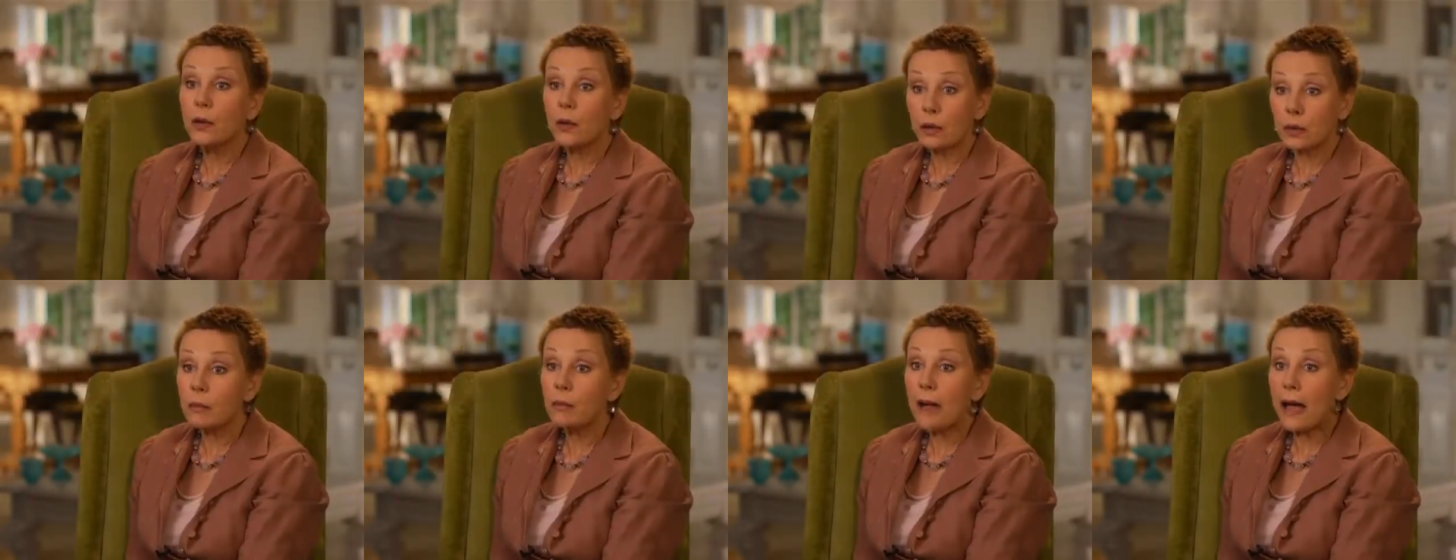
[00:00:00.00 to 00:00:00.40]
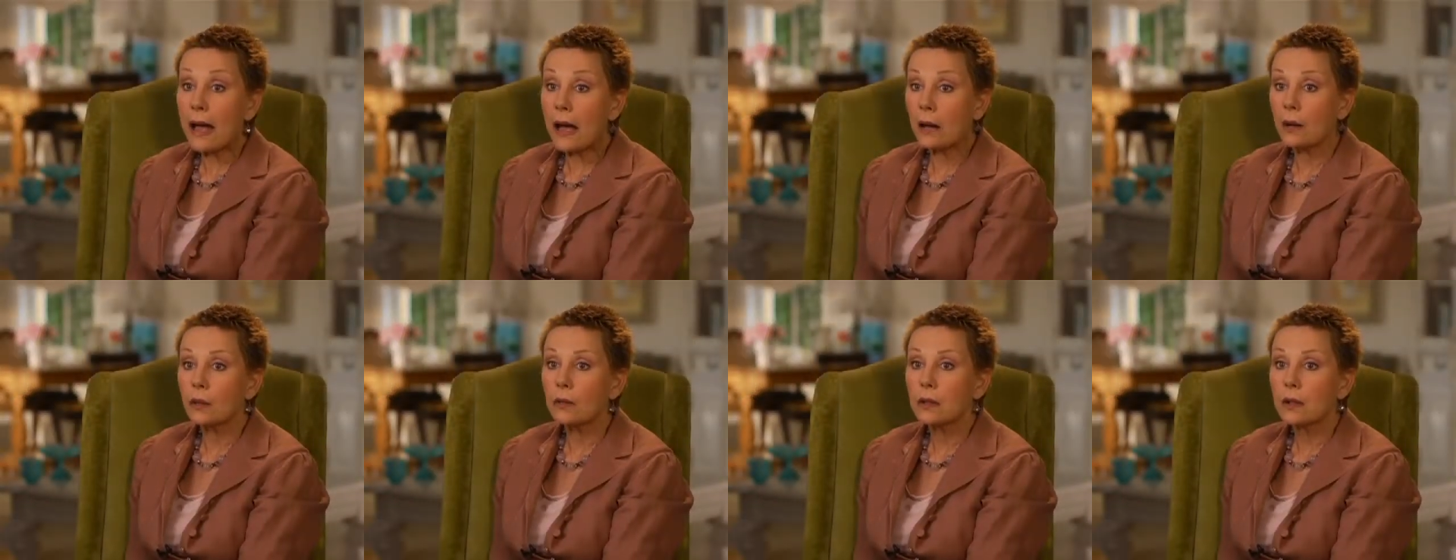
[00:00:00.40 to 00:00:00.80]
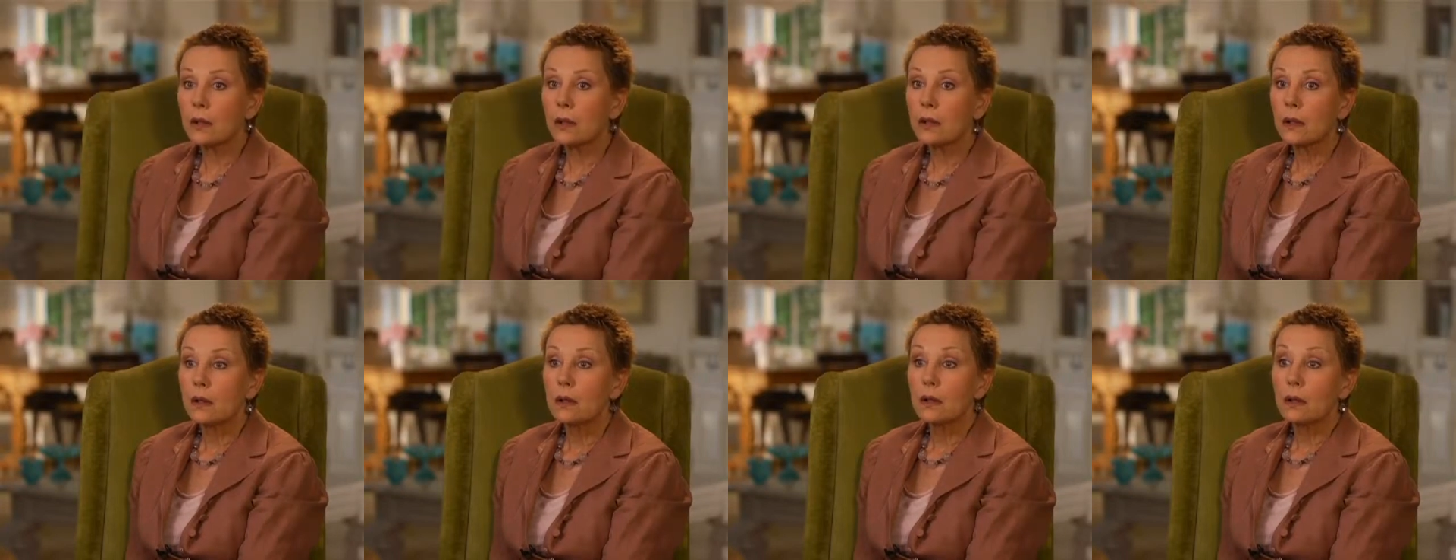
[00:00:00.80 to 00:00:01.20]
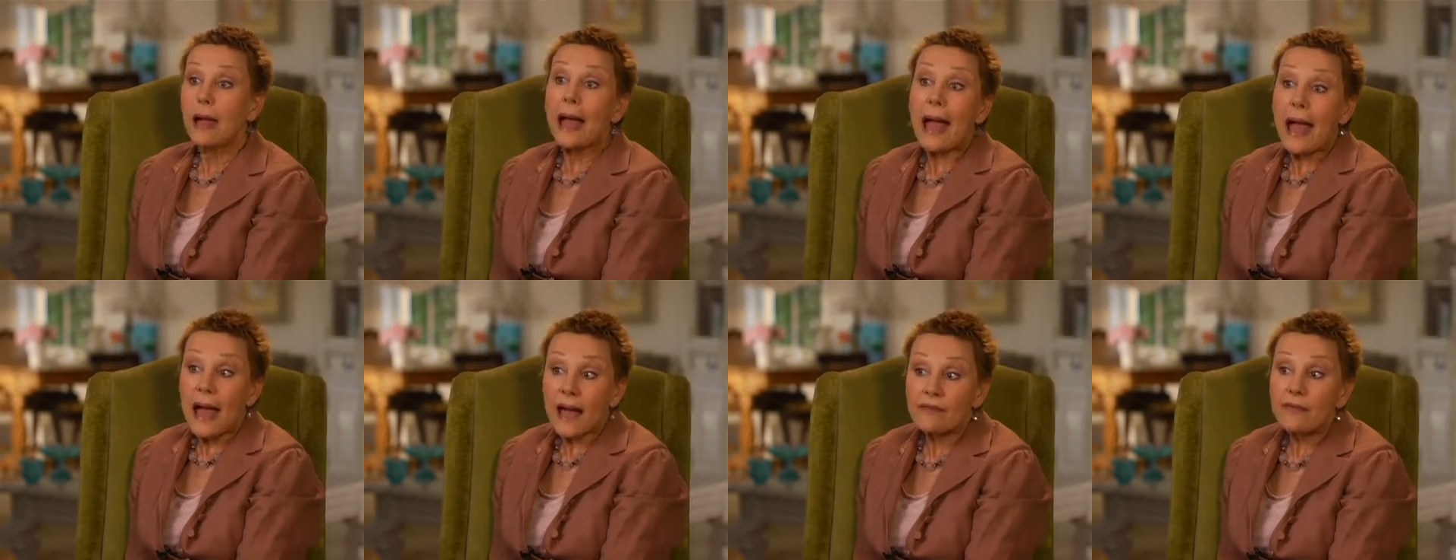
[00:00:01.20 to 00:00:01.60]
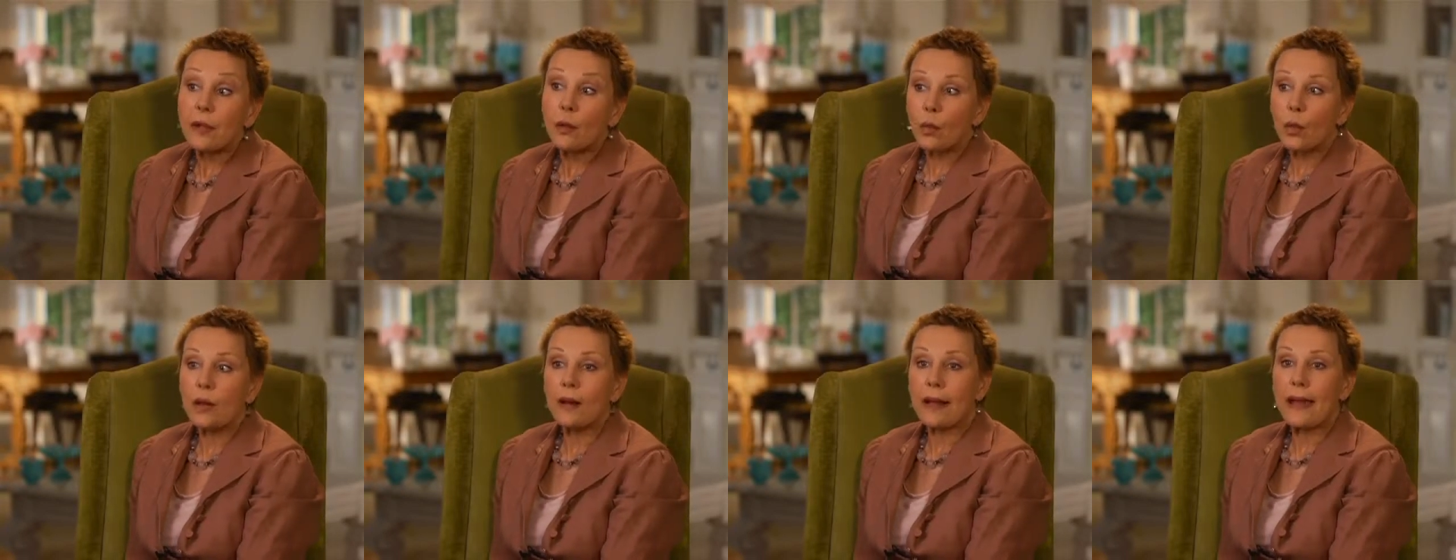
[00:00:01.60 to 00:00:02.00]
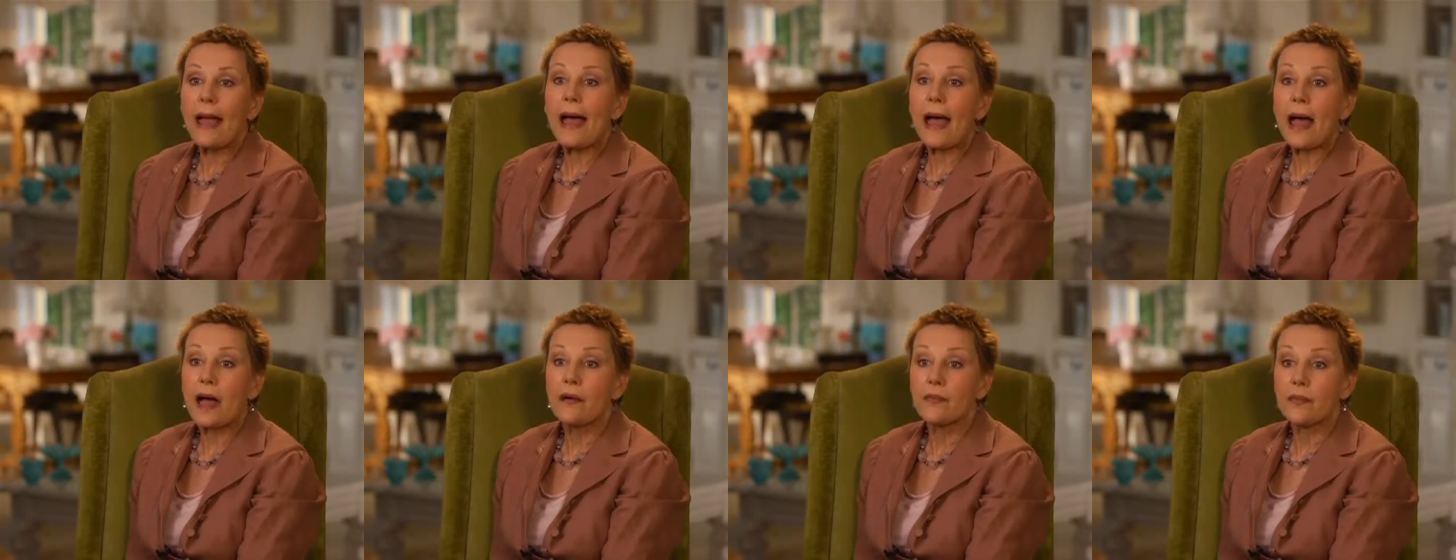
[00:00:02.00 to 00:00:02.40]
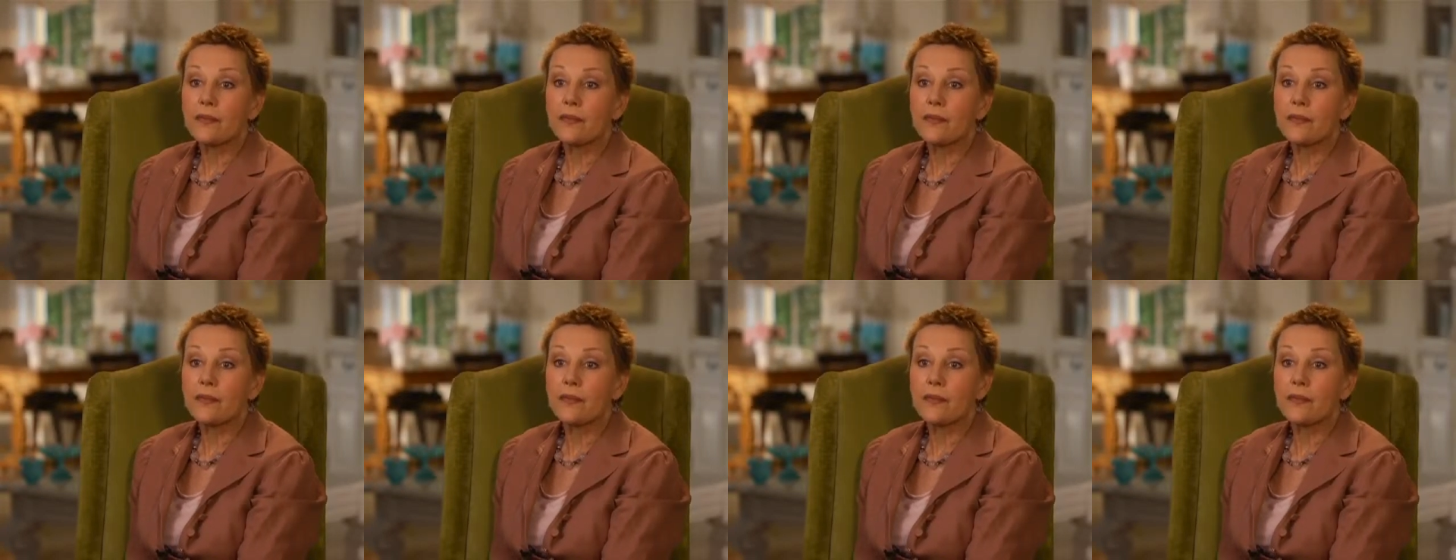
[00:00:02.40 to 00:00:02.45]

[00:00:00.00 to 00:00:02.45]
good about having what I have.